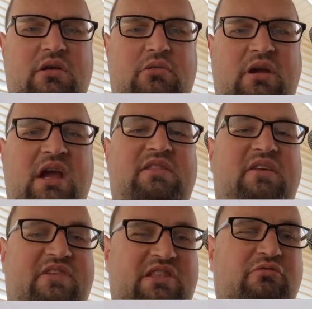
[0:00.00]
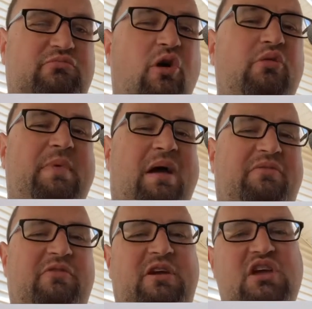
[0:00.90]
Okay, that's like the roadmap. So
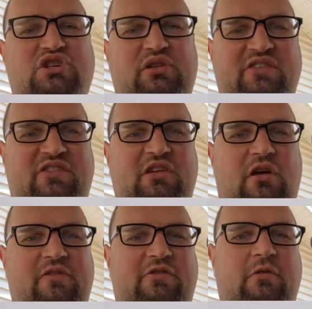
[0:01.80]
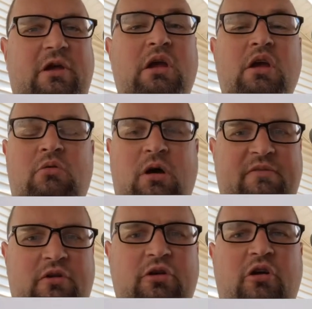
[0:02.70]
in case you're listening to all this going, well, I've
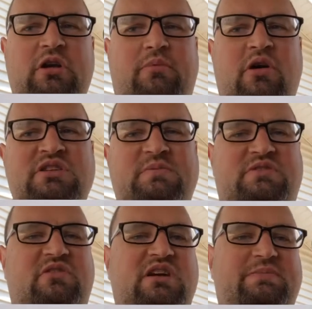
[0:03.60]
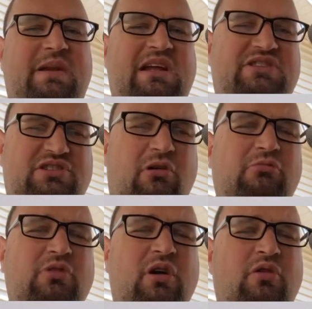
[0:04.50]
learned all your parts, Mr. S, but I don't
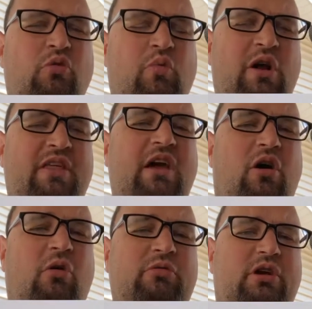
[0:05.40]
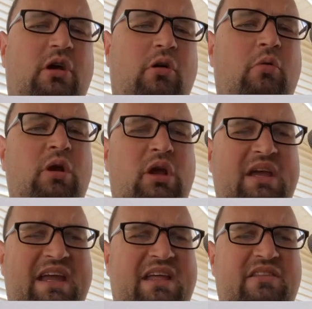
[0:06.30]
know where they all go
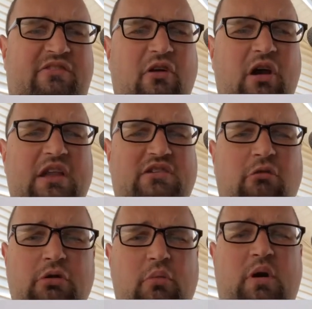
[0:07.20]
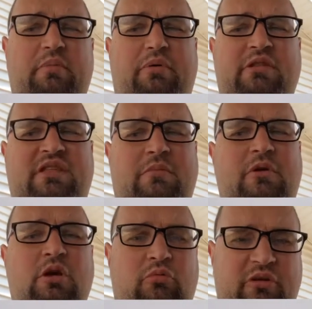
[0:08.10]
in the song. I don't know where to put them.
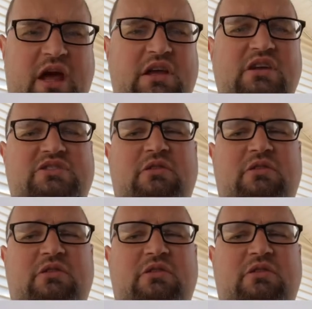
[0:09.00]
Well, now you do.